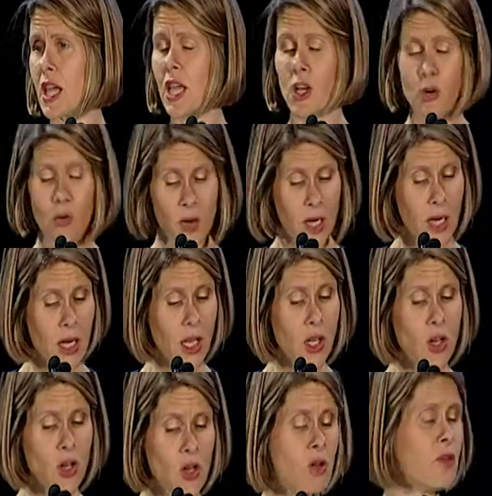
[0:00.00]
and creating a
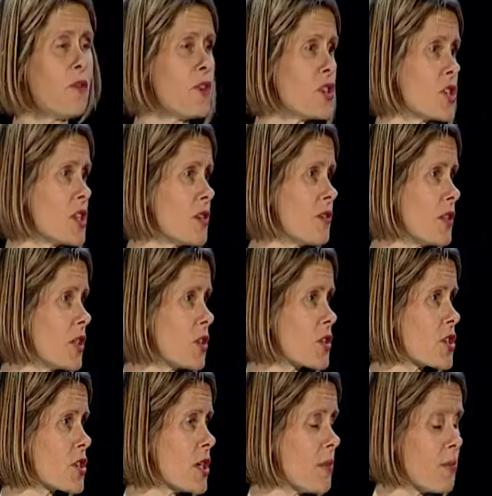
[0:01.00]
new vision of
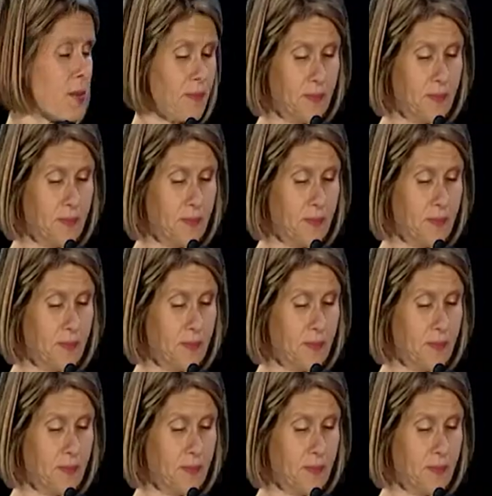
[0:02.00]
leadership,